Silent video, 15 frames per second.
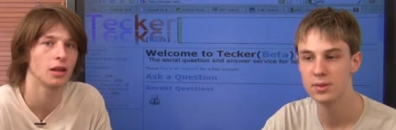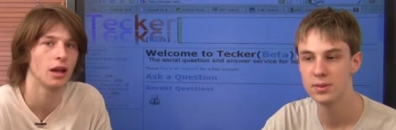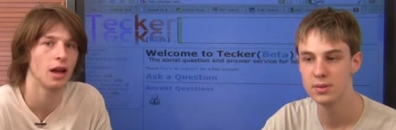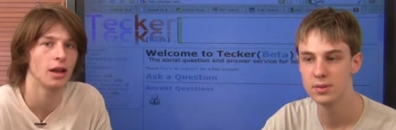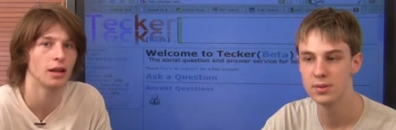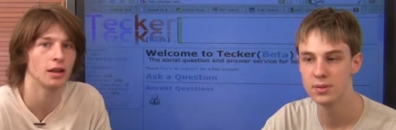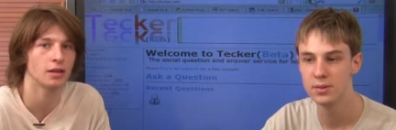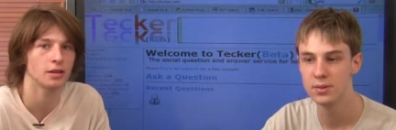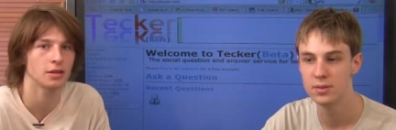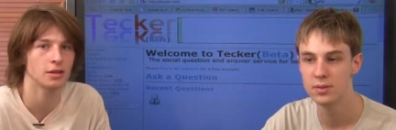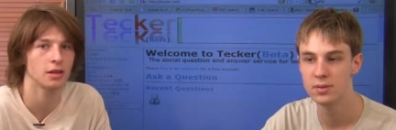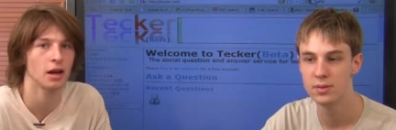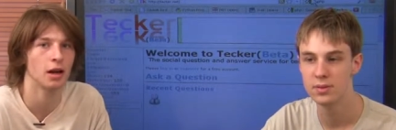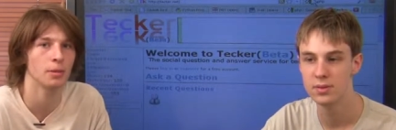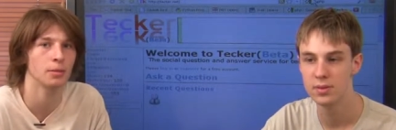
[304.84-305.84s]
Speaker 1: and not
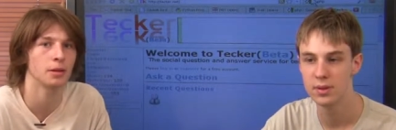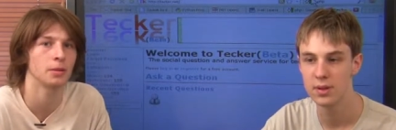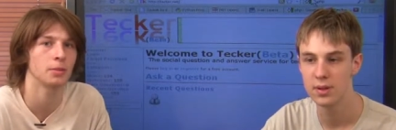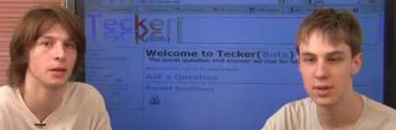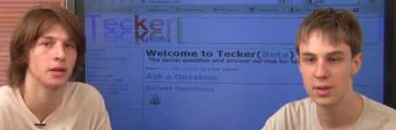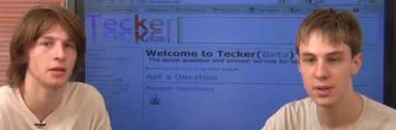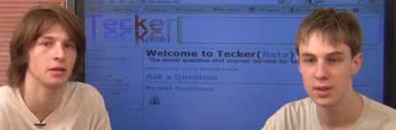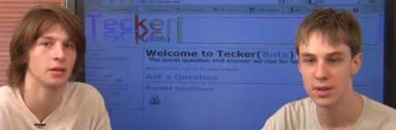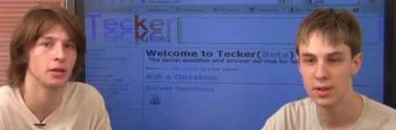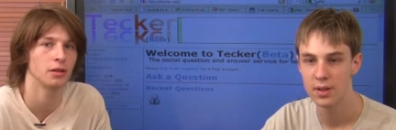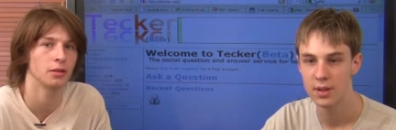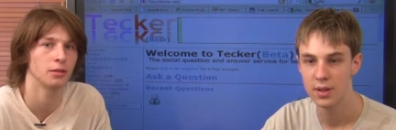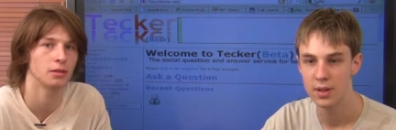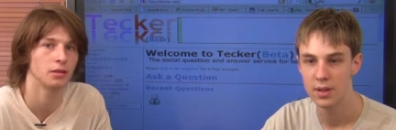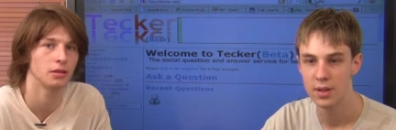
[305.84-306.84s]
just copy and paste
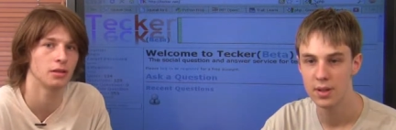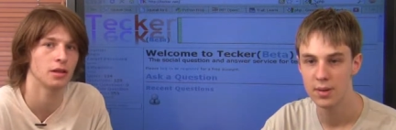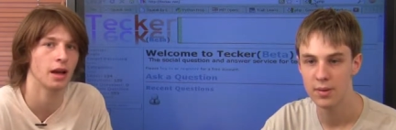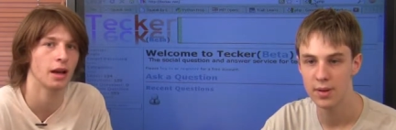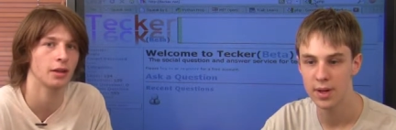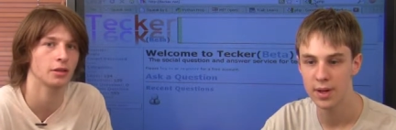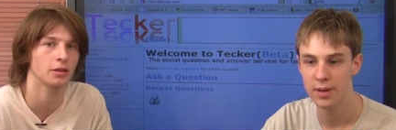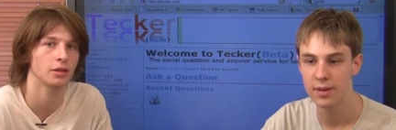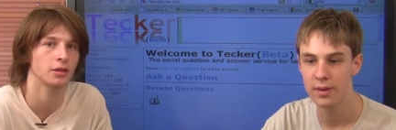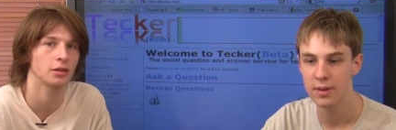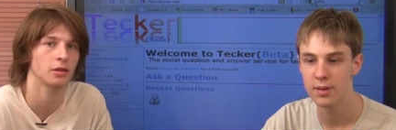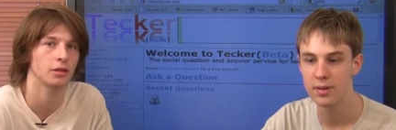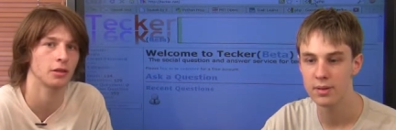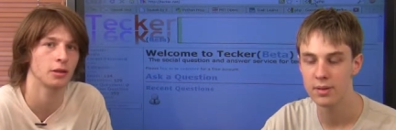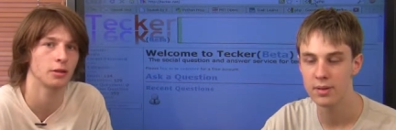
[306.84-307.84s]
code to
Speaker 2: actually
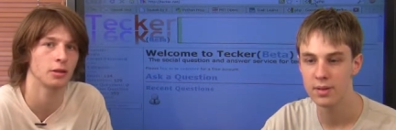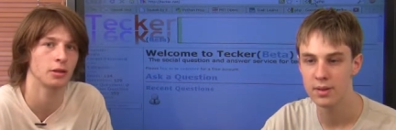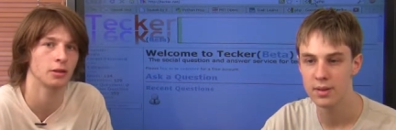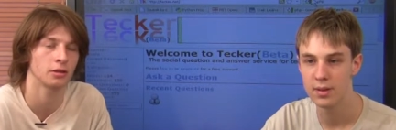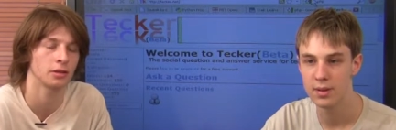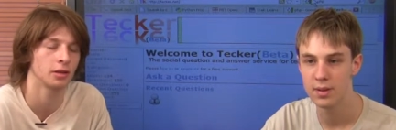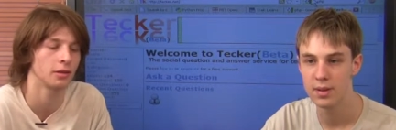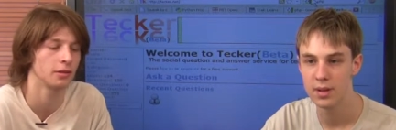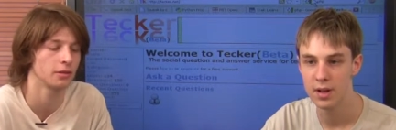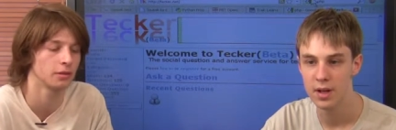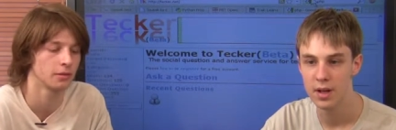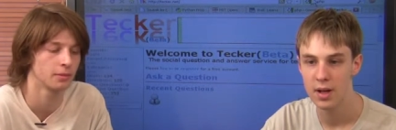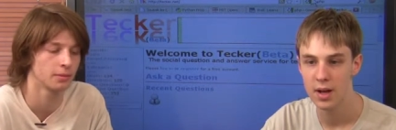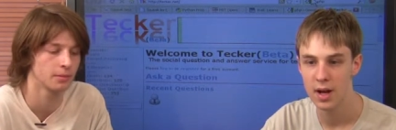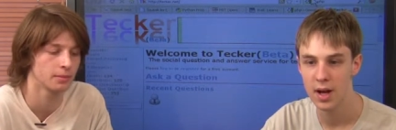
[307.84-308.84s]
start coding yourself.
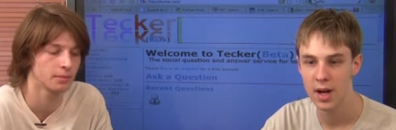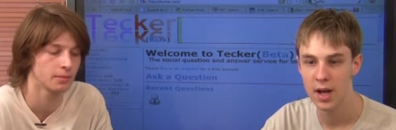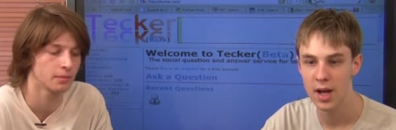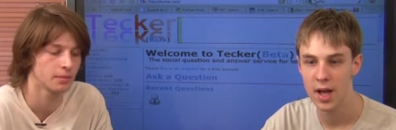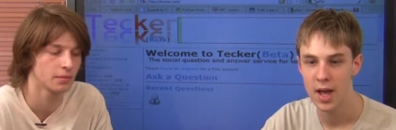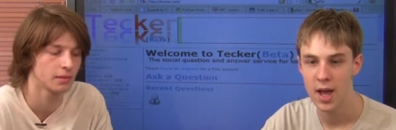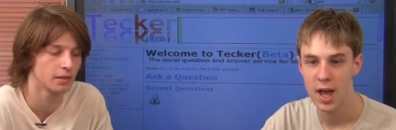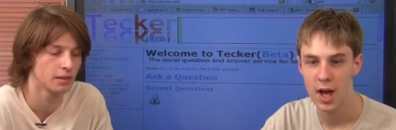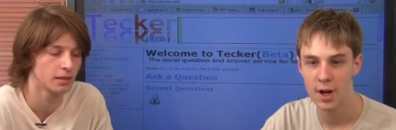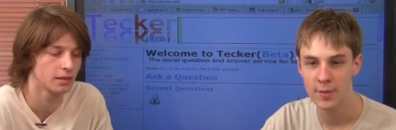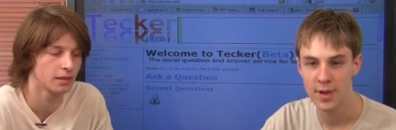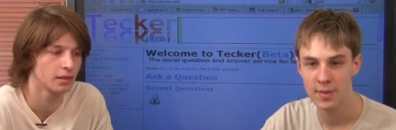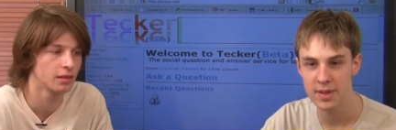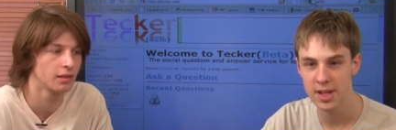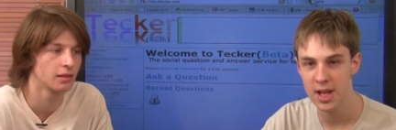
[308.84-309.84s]
Or
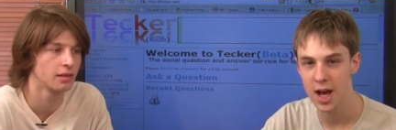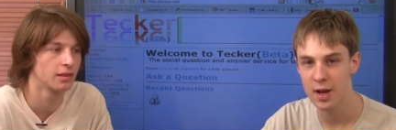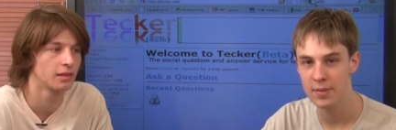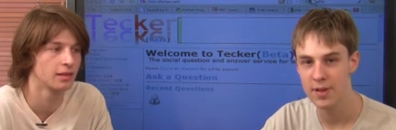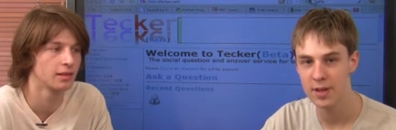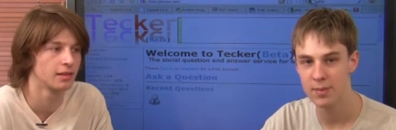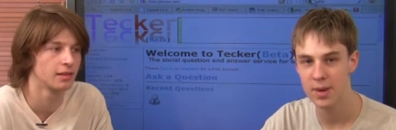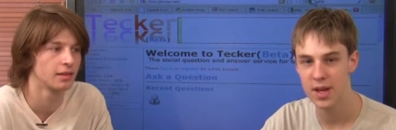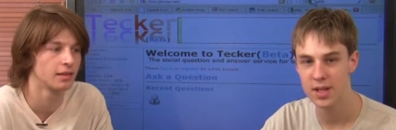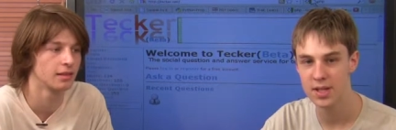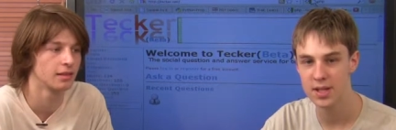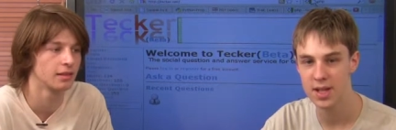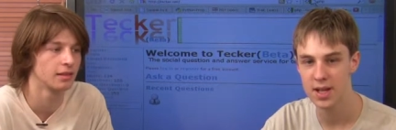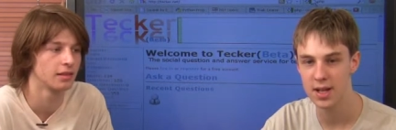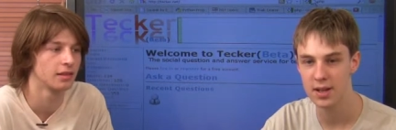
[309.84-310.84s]
maybe copy and
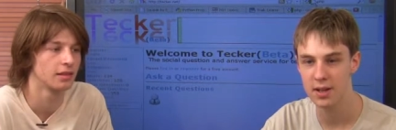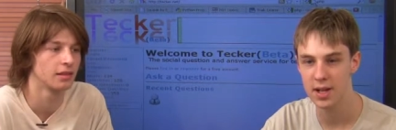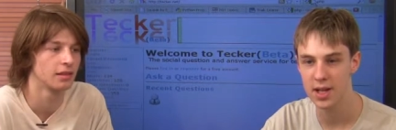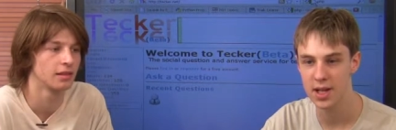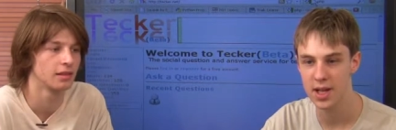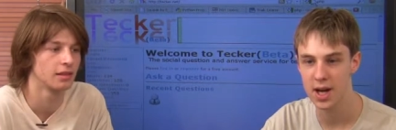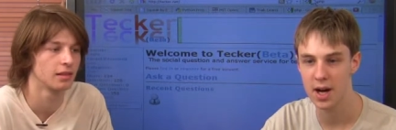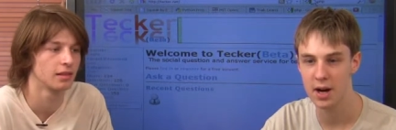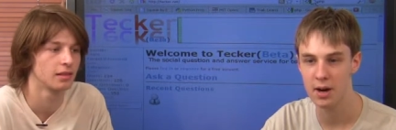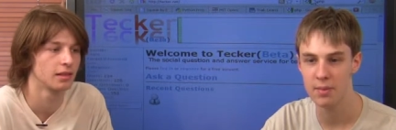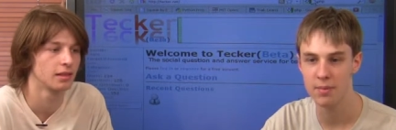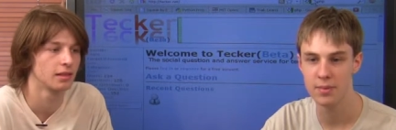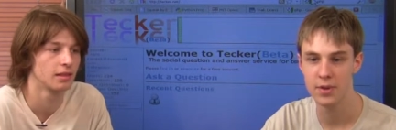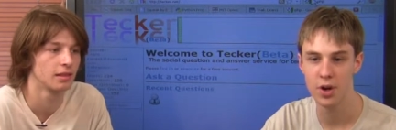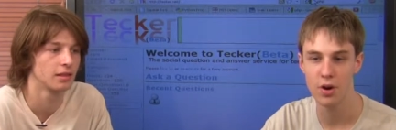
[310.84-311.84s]
pasting like
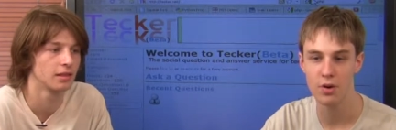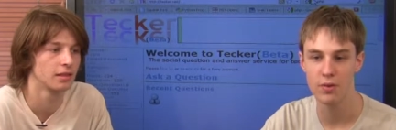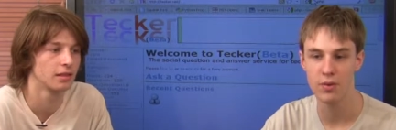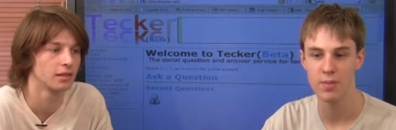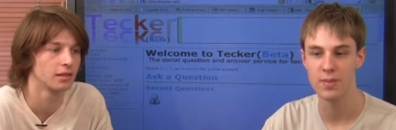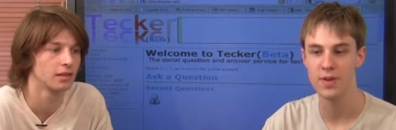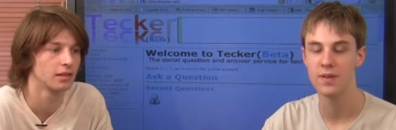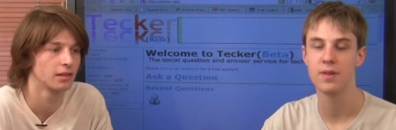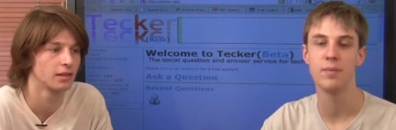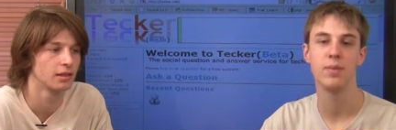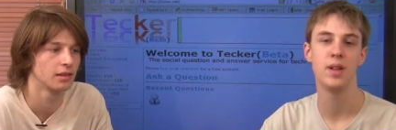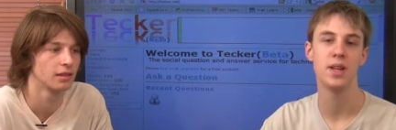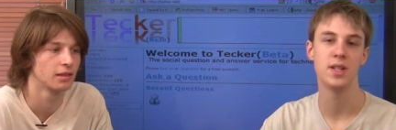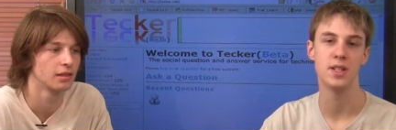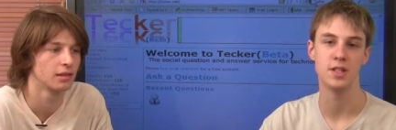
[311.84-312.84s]
code from different
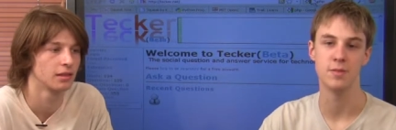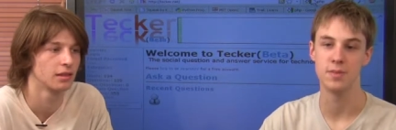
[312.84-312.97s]
places,